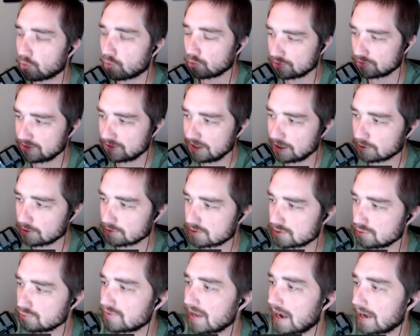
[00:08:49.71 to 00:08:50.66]
for the year
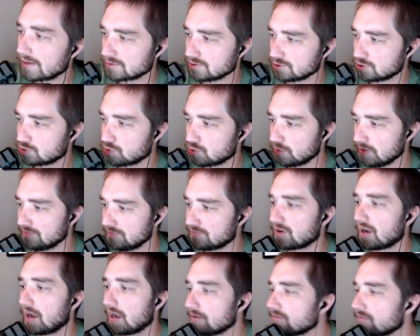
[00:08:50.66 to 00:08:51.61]

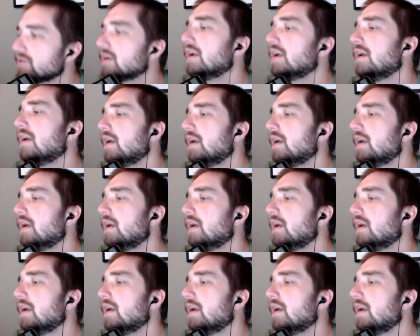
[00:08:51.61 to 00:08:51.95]
2025.